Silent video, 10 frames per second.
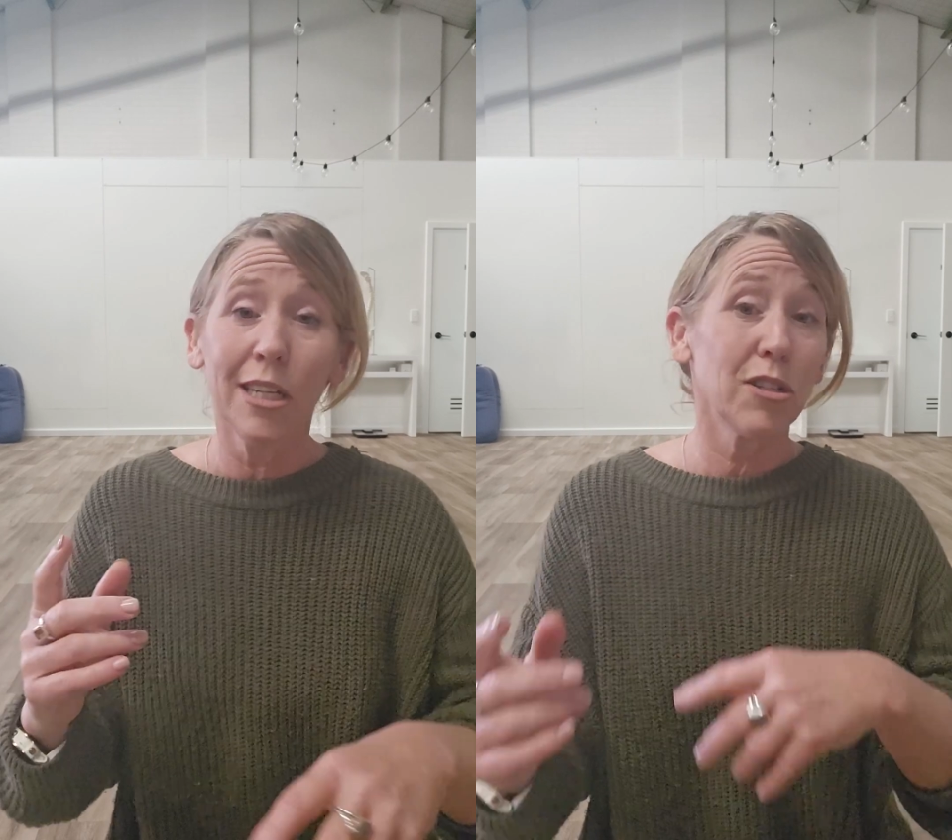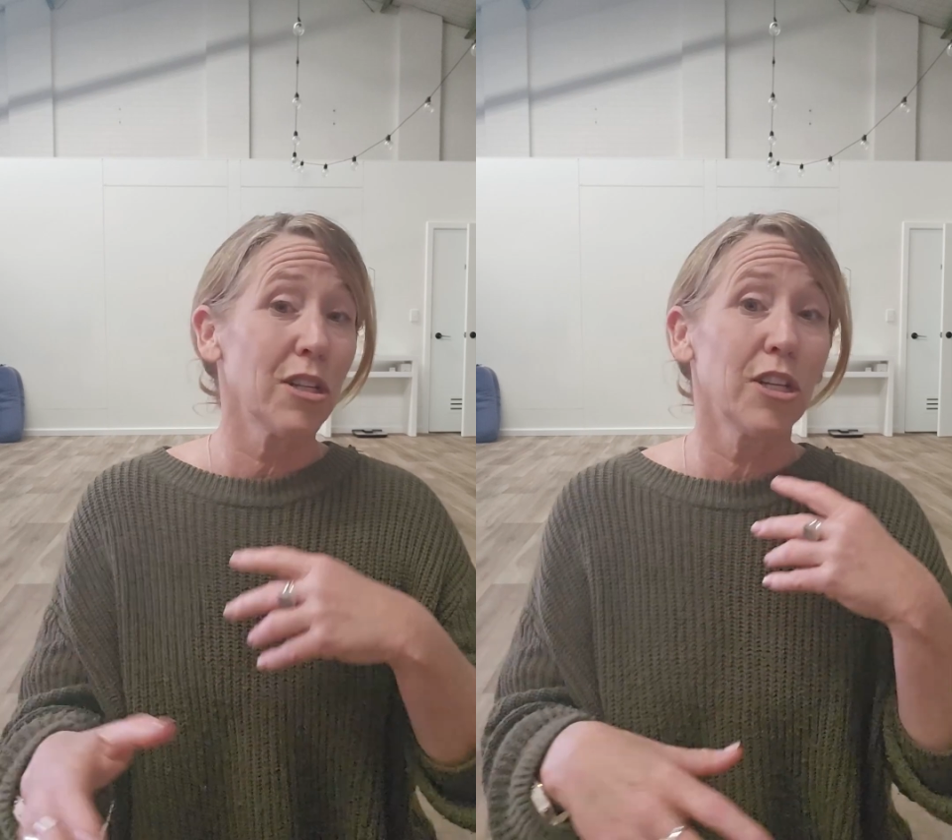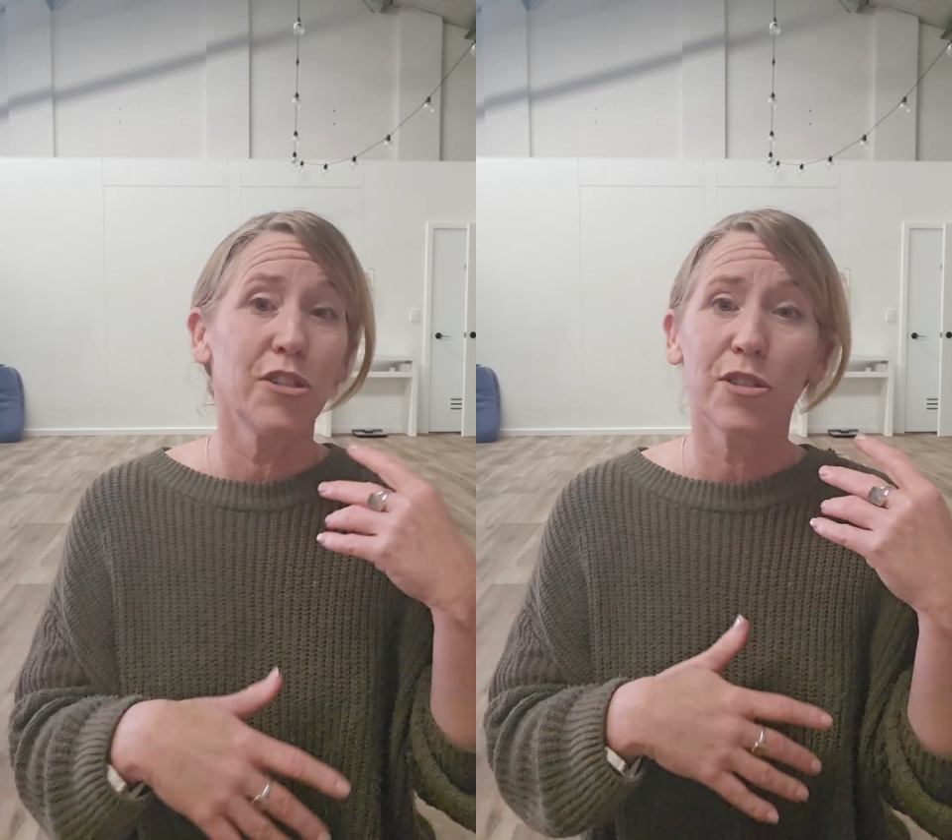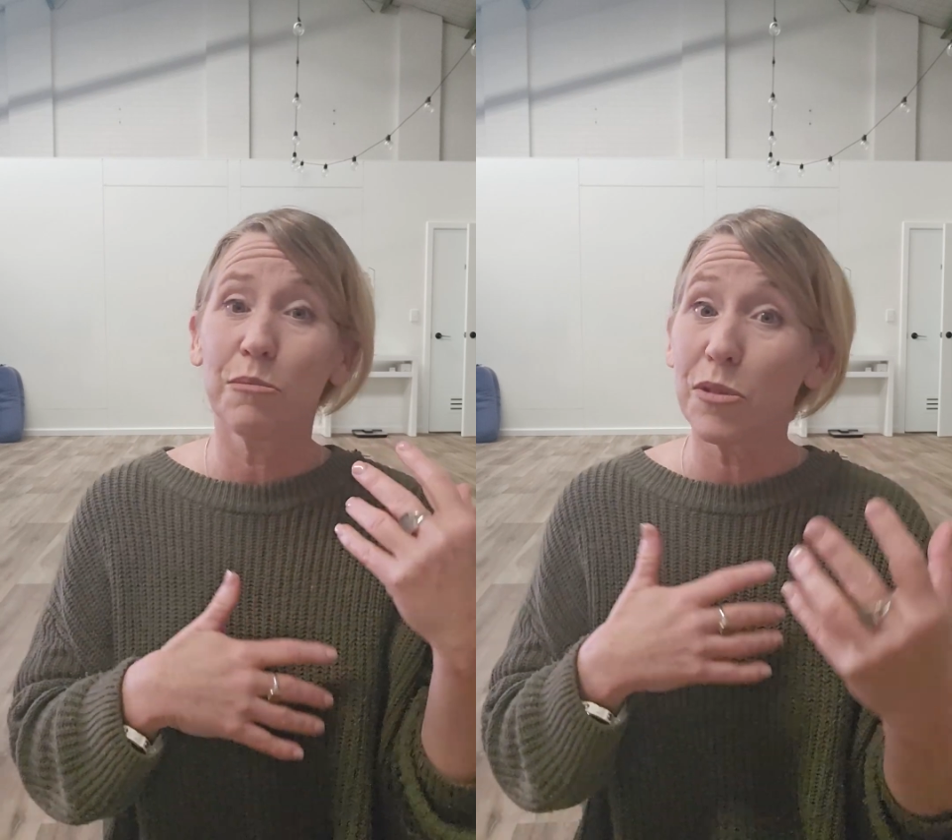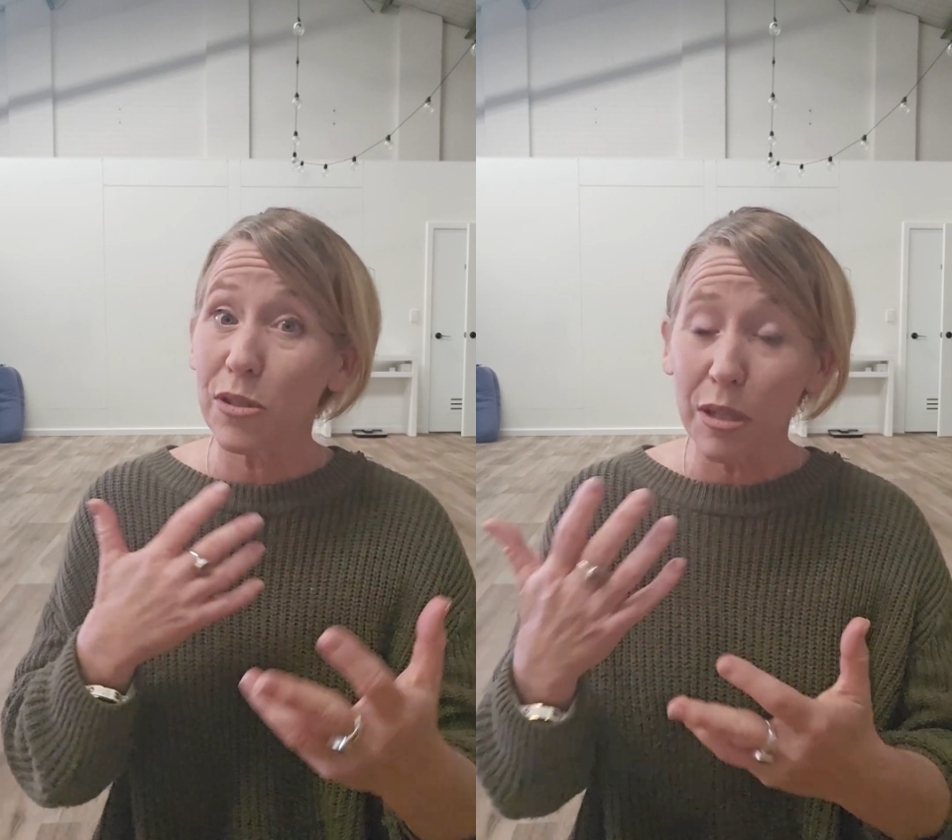to learn some
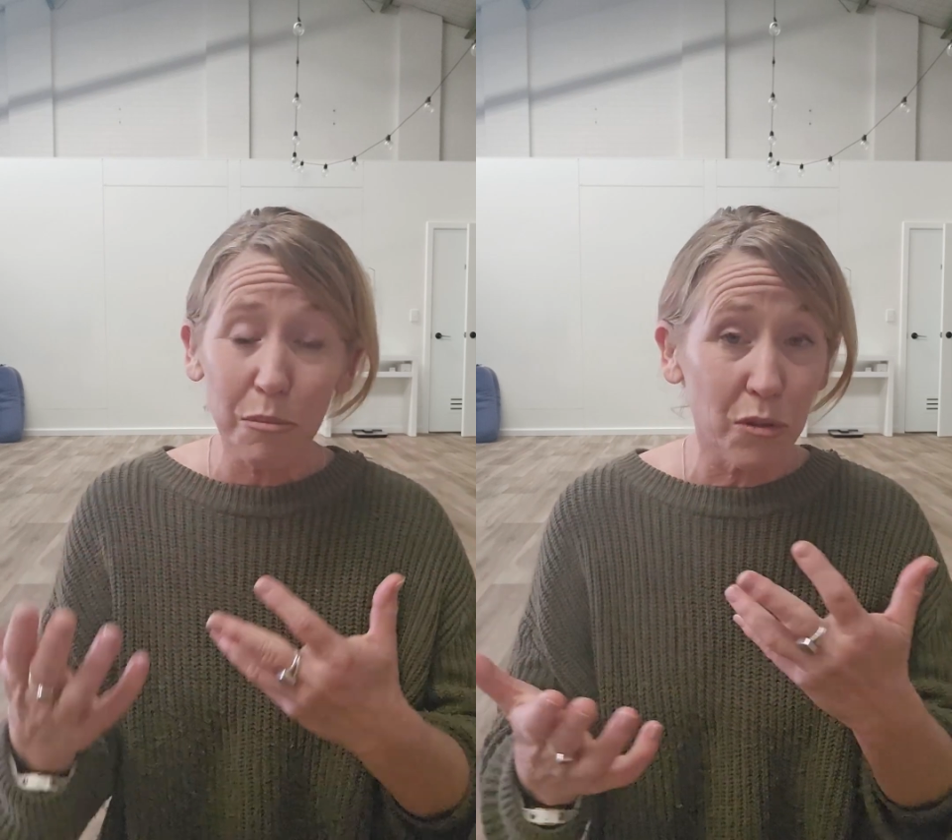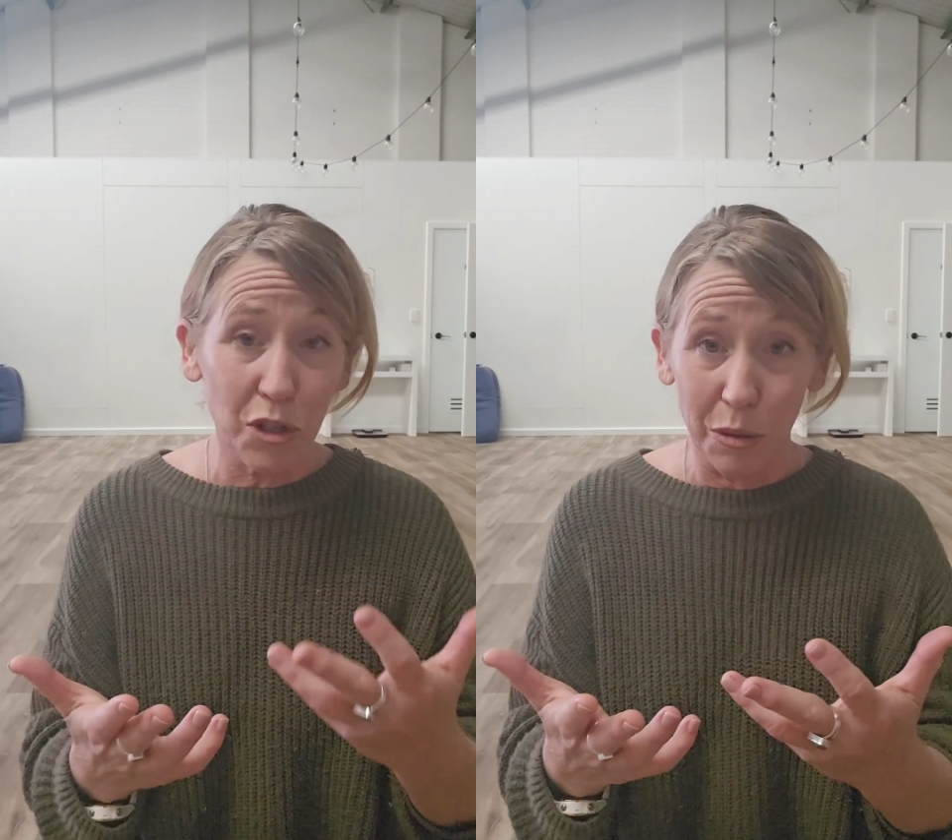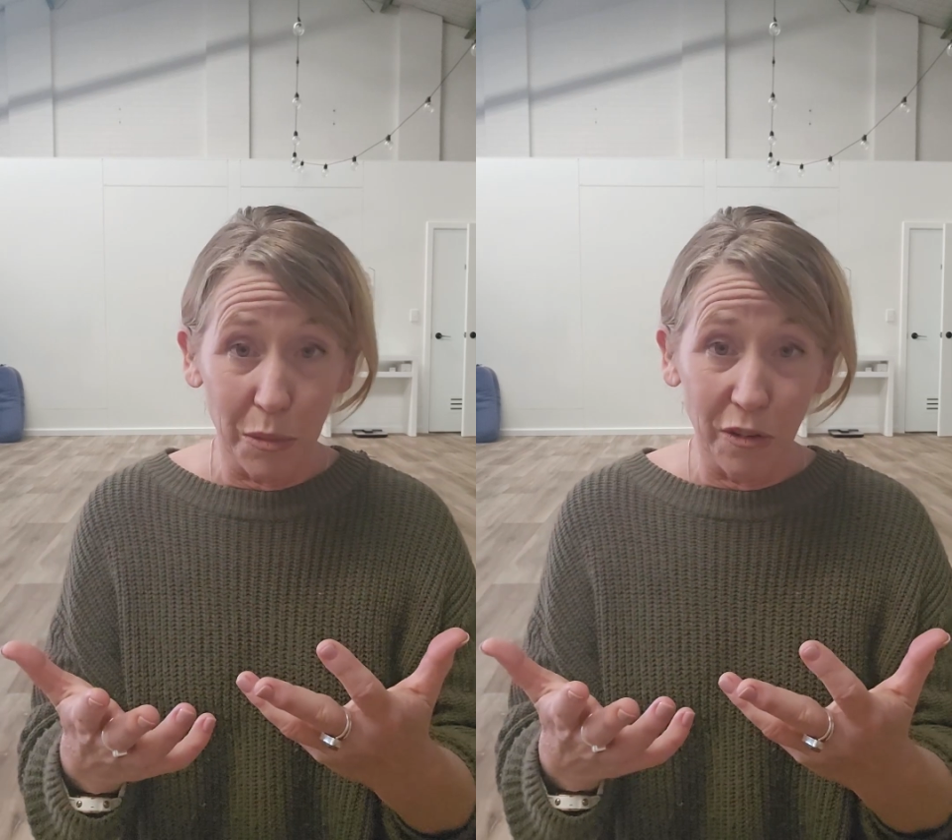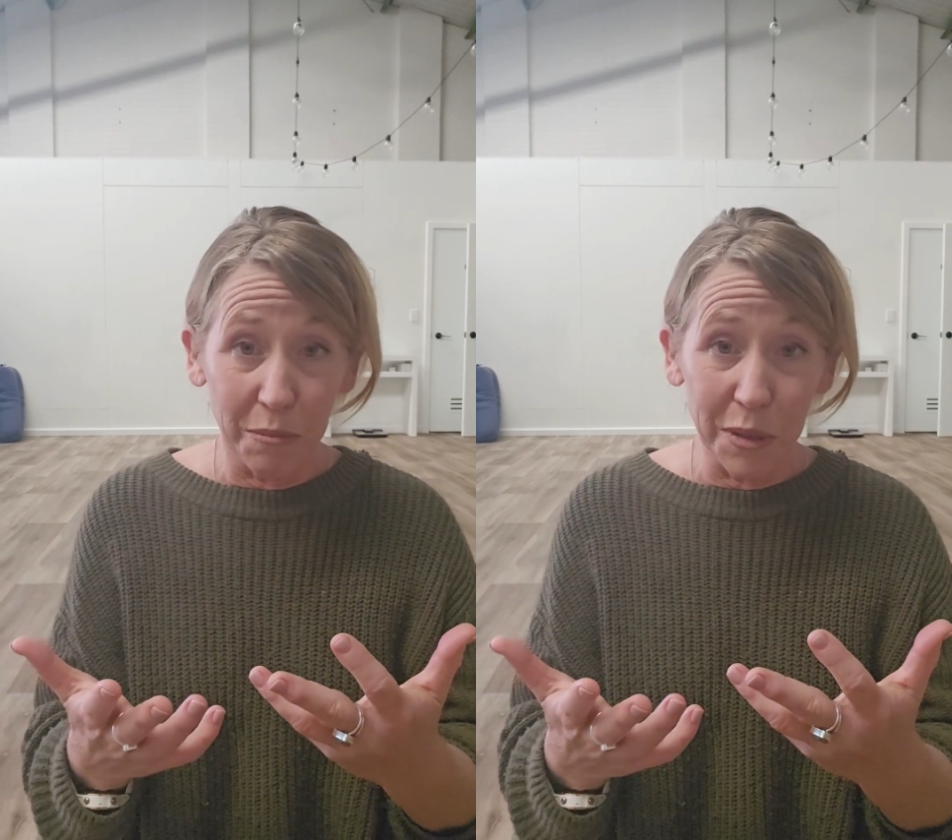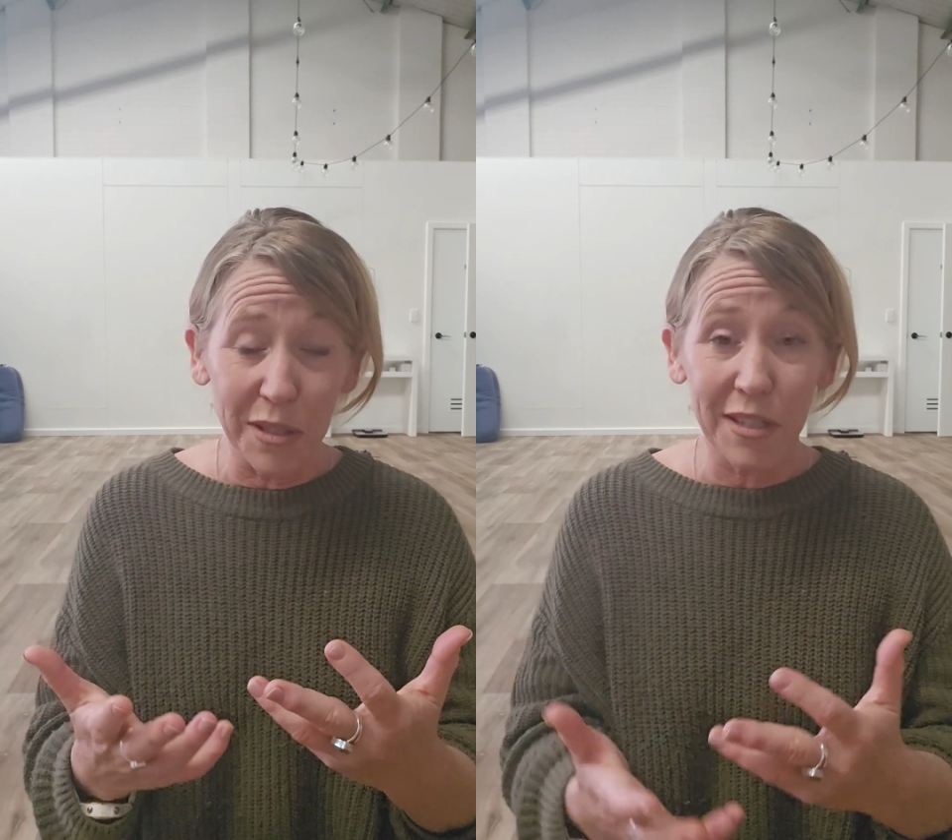simple new
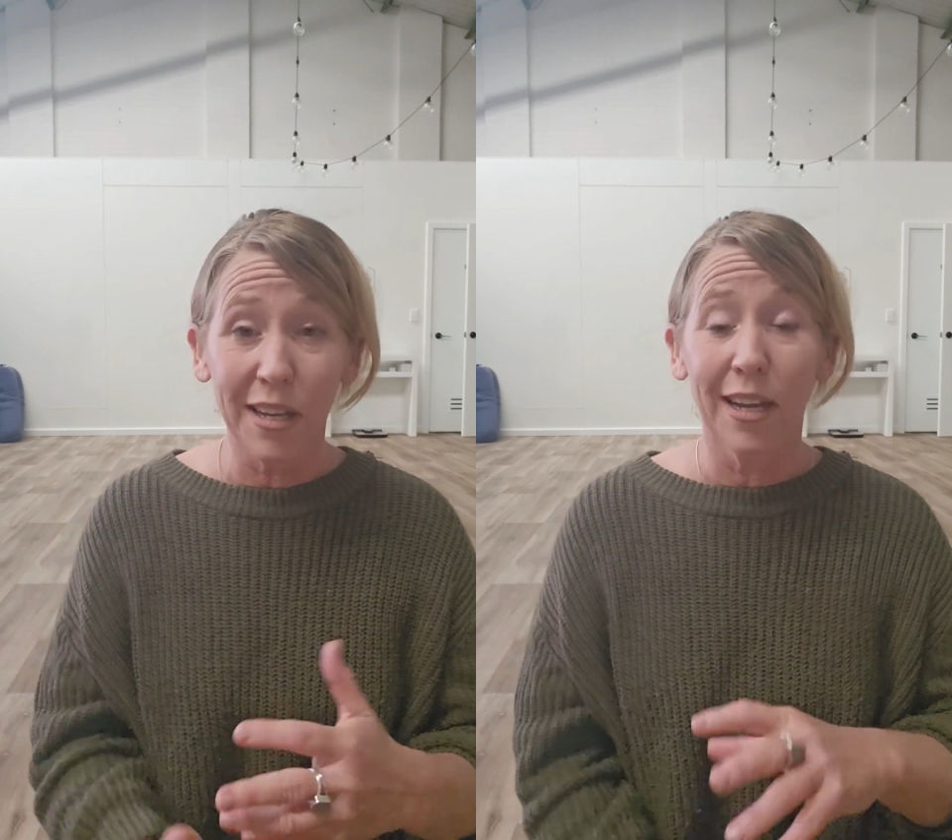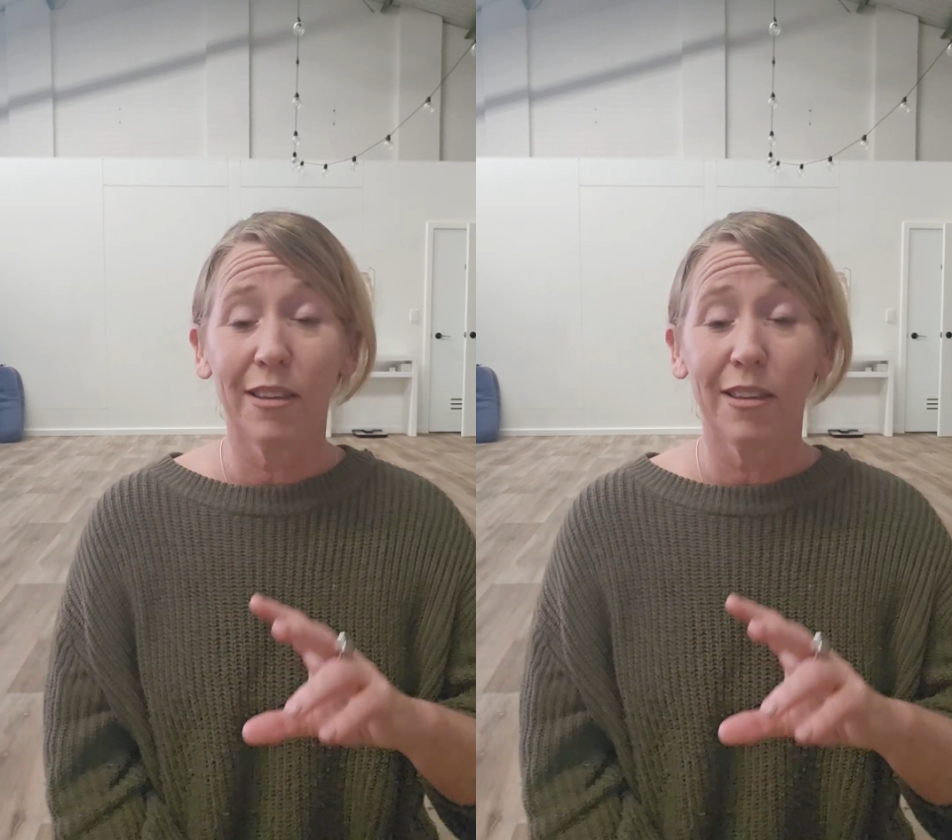movements